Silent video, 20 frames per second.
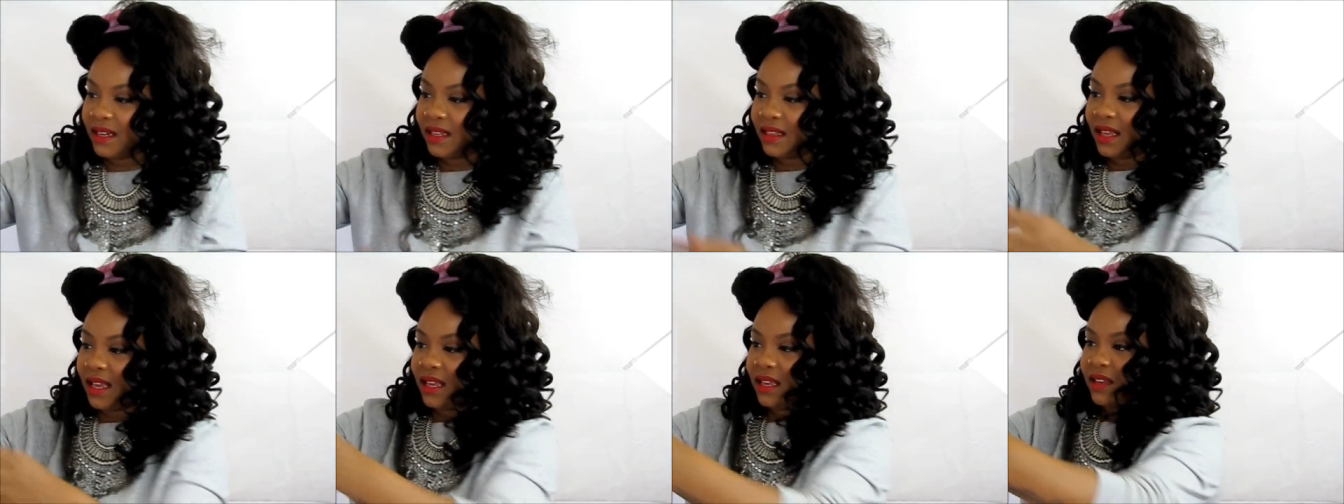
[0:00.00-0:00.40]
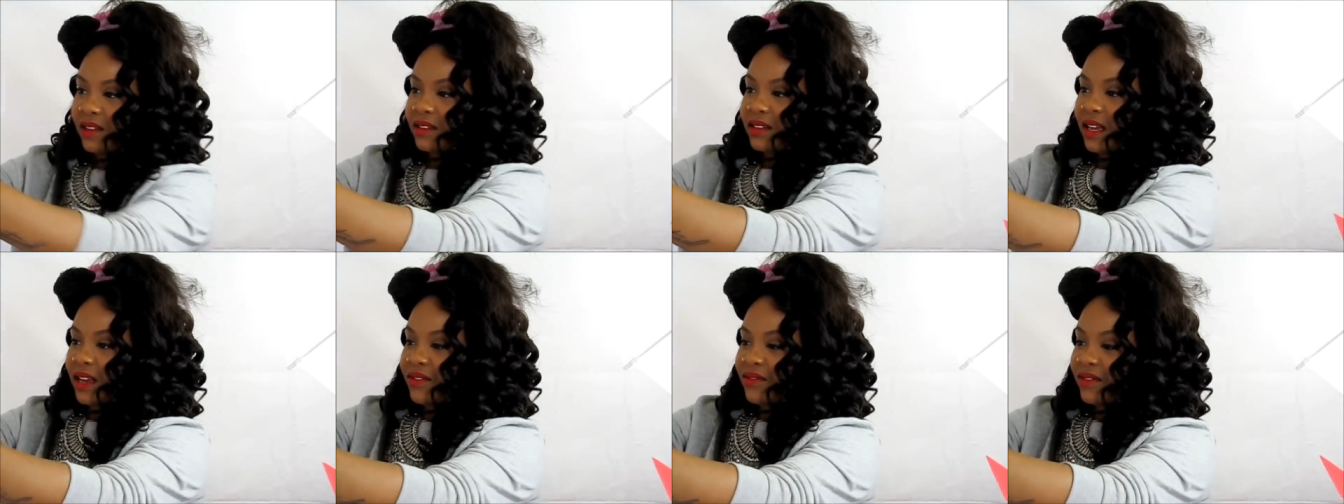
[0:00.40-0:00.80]
Thank
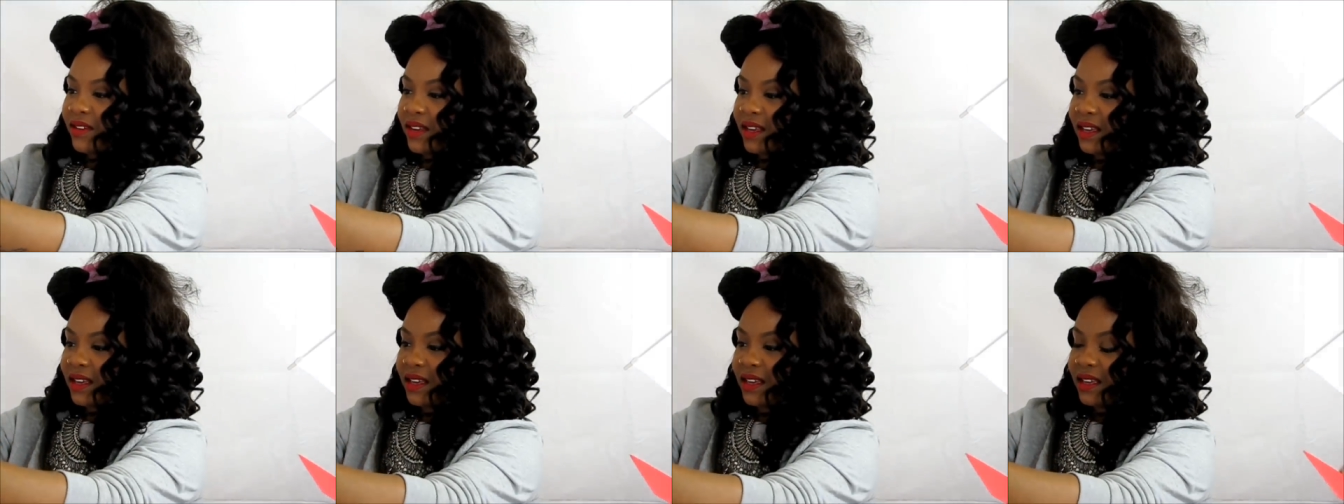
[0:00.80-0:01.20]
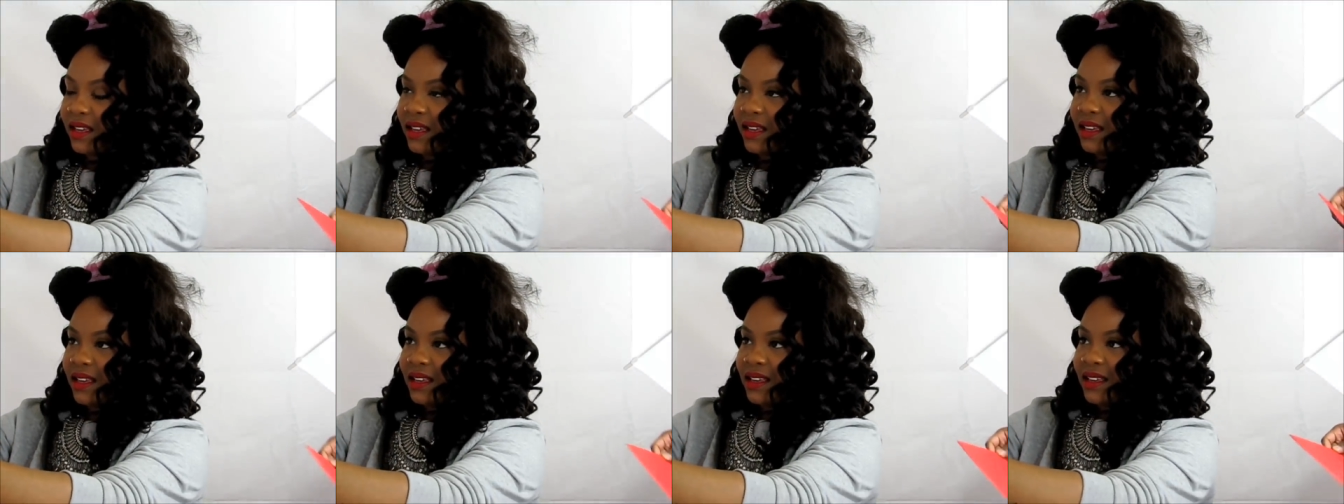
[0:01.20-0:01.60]

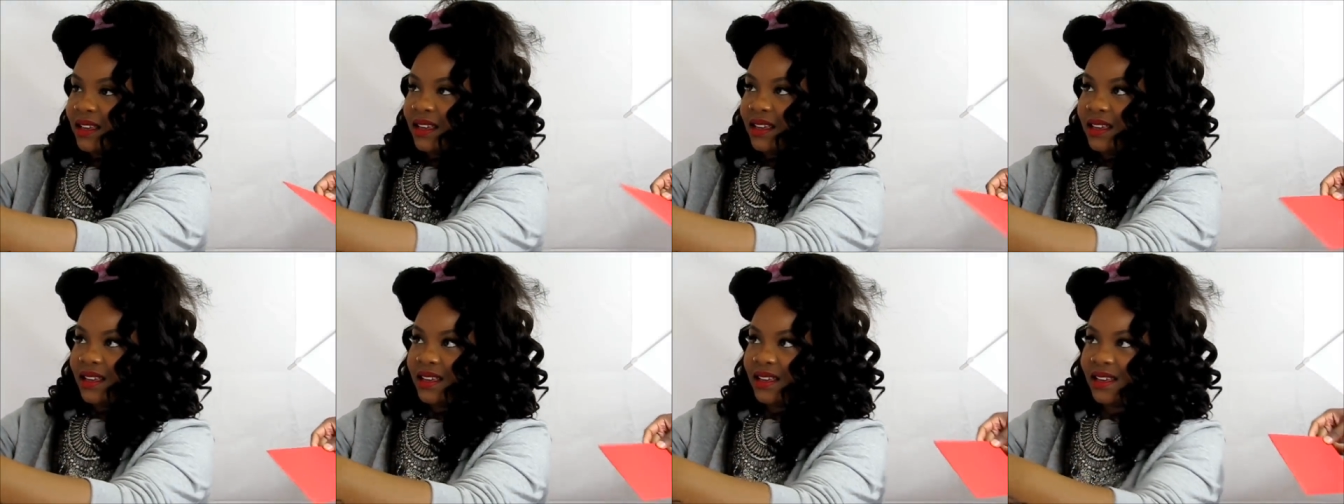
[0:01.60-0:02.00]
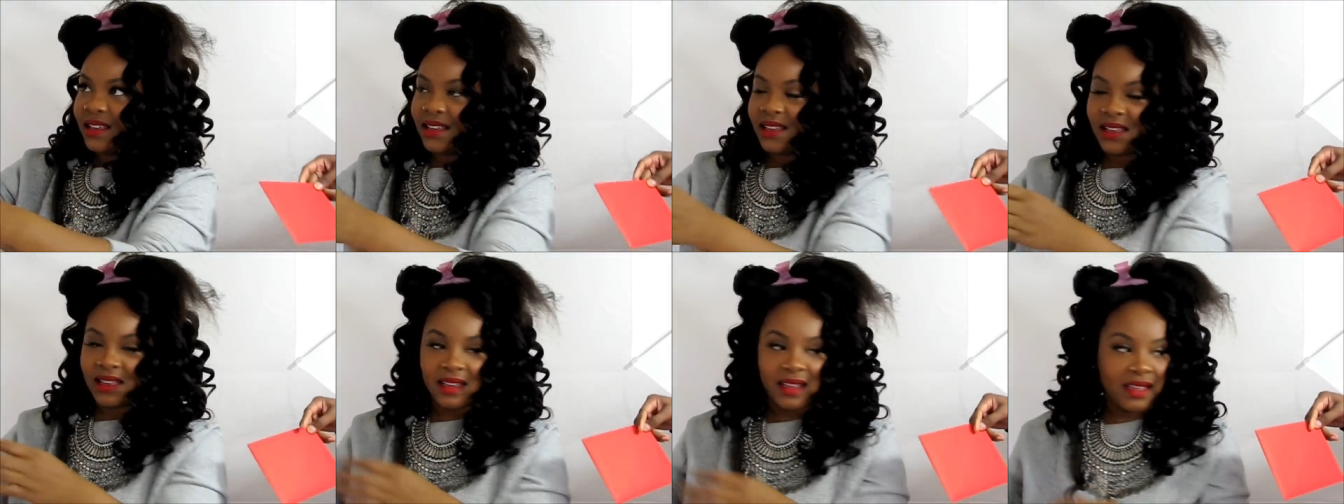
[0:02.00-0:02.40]
you,
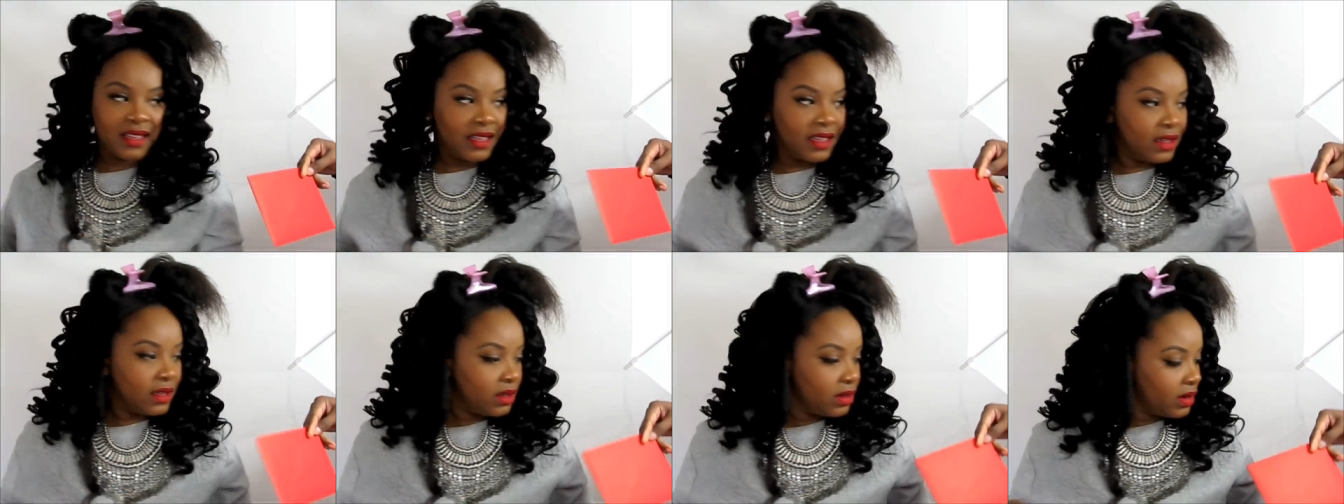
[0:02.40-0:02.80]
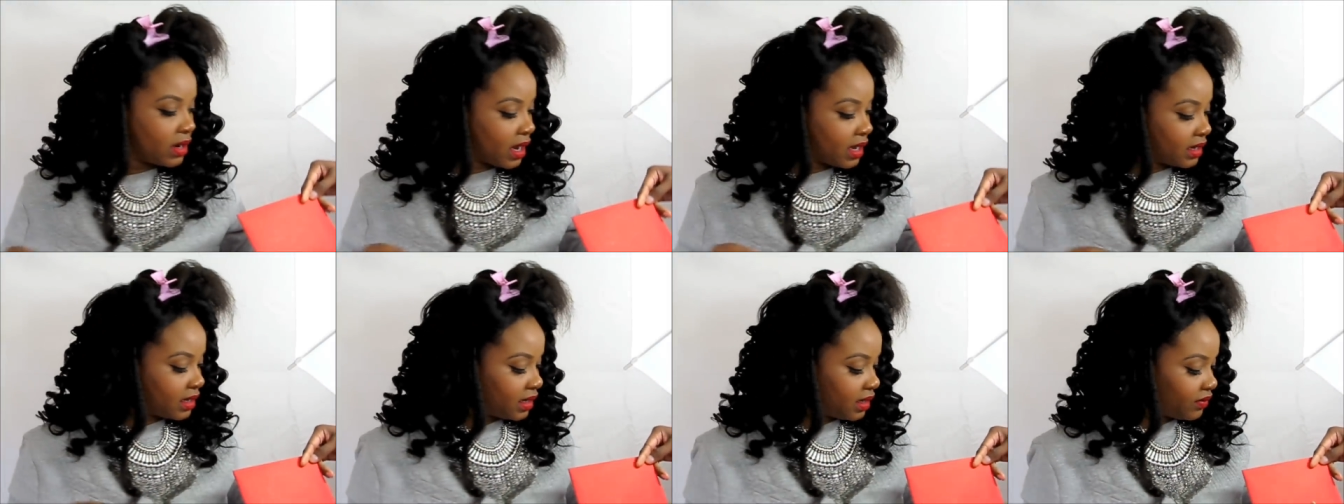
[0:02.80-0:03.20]
Devin. You're
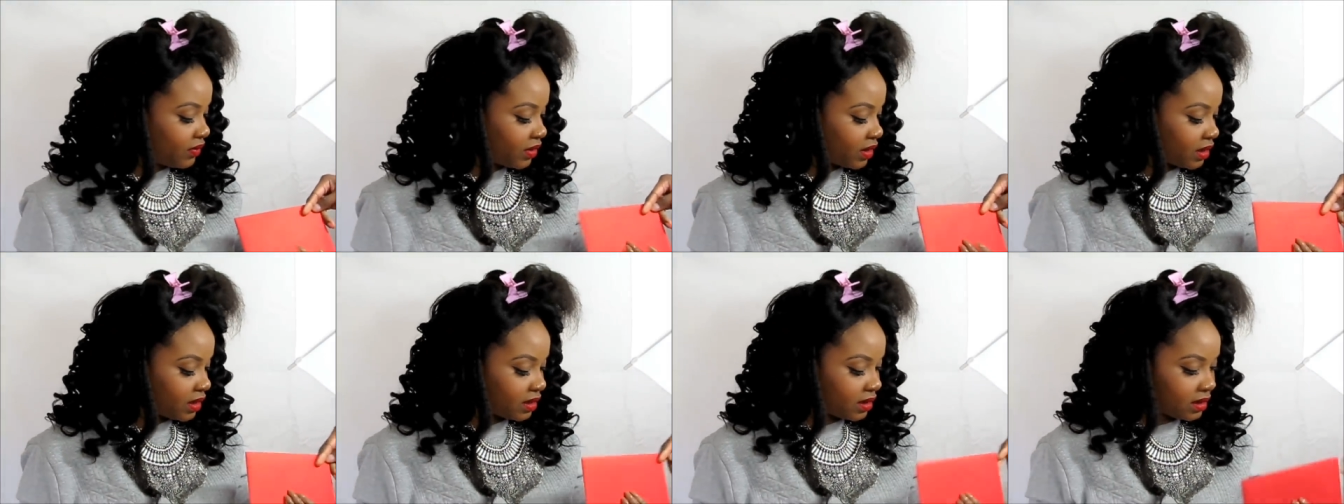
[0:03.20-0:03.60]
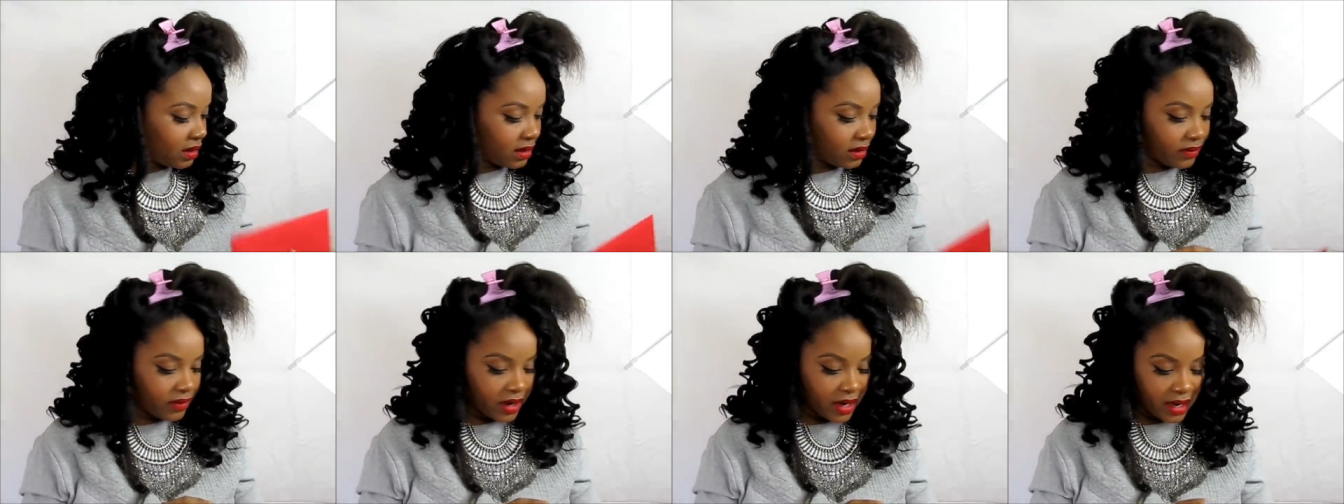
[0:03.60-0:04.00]
not leaving,
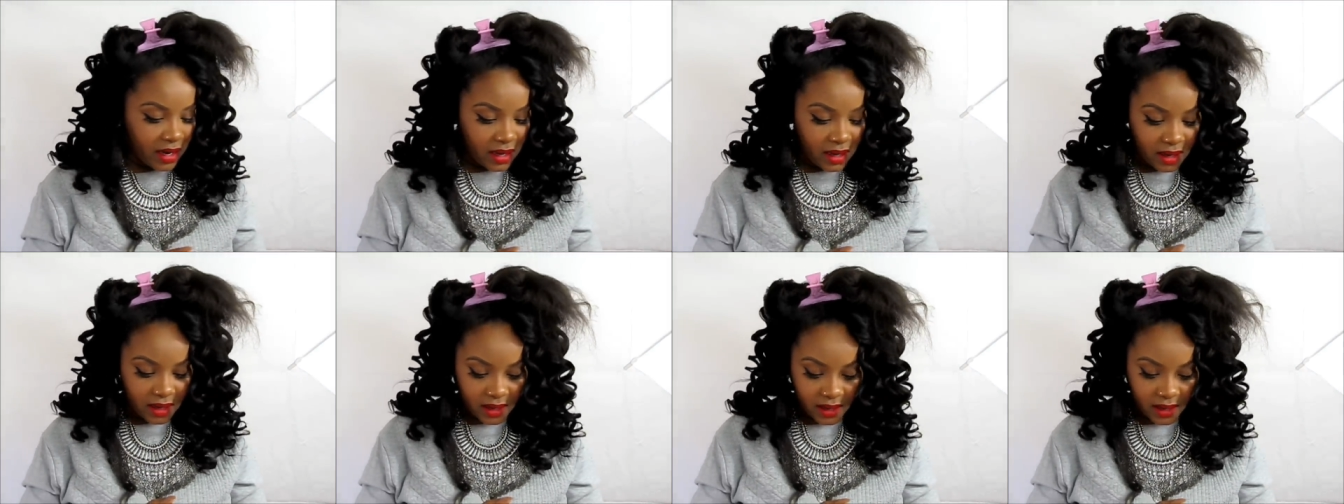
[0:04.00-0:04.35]
right?